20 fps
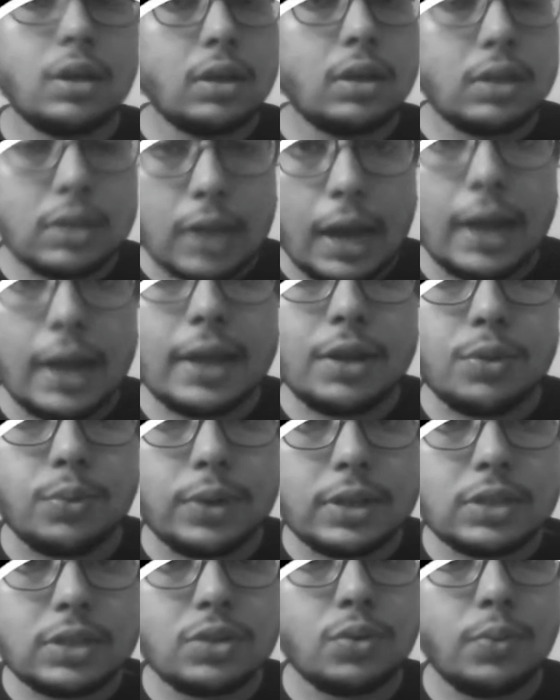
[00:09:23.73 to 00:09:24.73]
I know
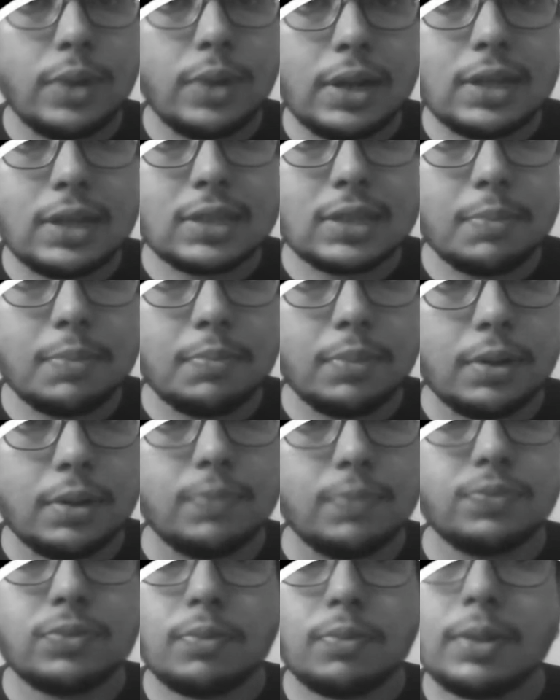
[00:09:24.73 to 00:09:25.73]
it's really simple,
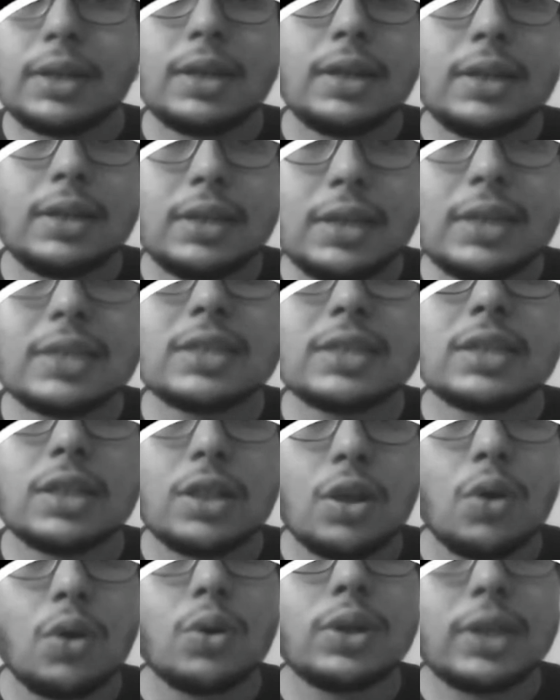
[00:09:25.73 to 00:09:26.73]
but it is
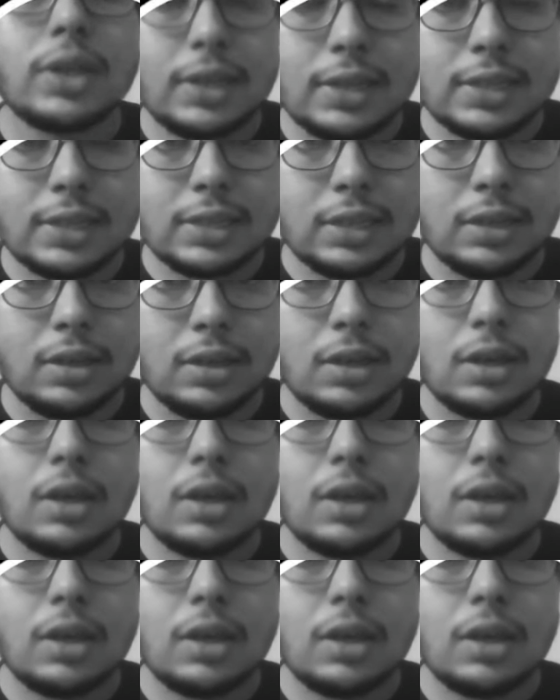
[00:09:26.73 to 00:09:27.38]
not easy.